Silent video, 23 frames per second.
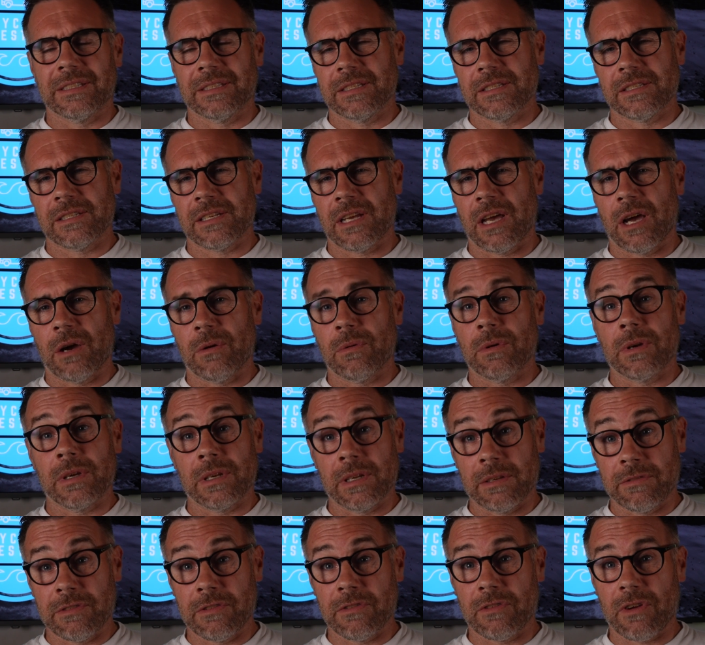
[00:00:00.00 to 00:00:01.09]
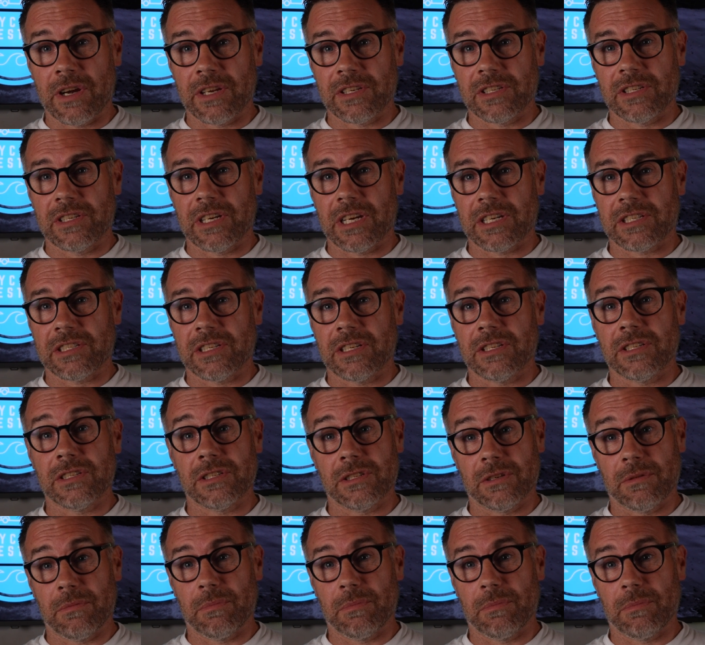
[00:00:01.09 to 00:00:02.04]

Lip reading: So if you've got any suggestions,